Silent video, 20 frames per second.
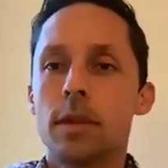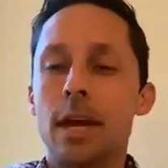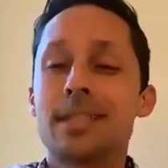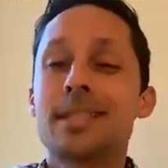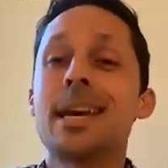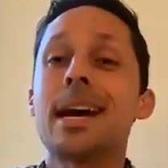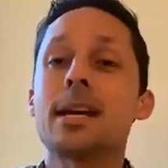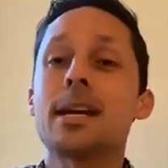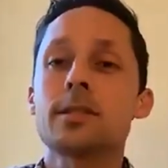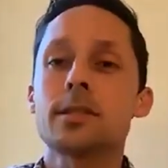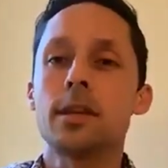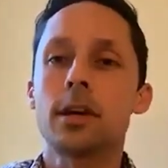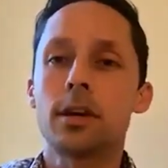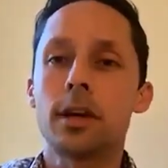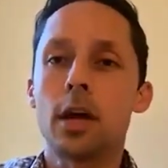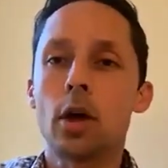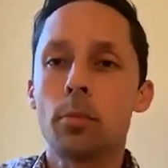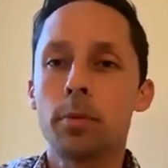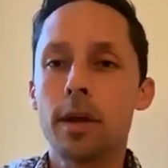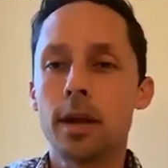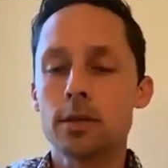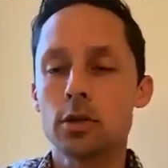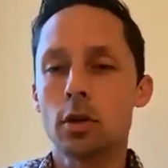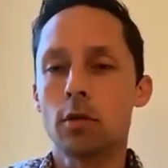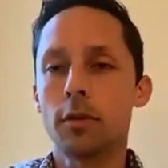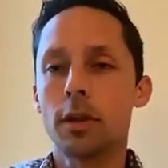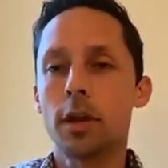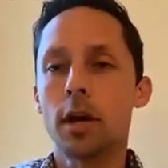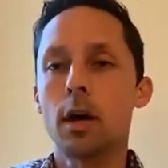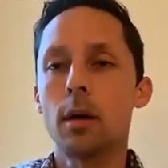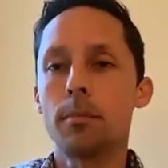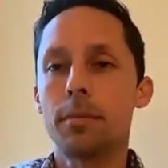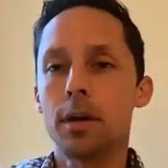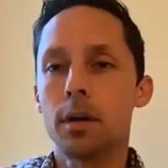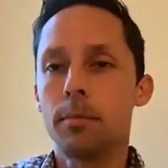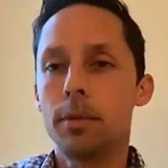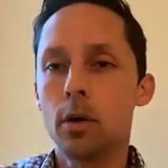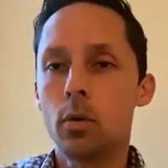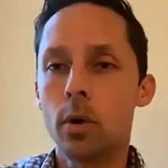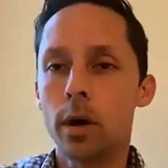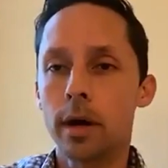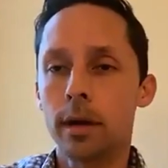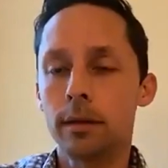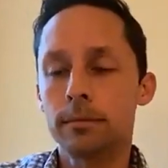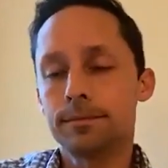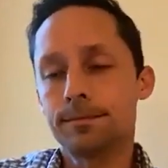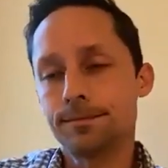test that could help get us over the hump in a big way.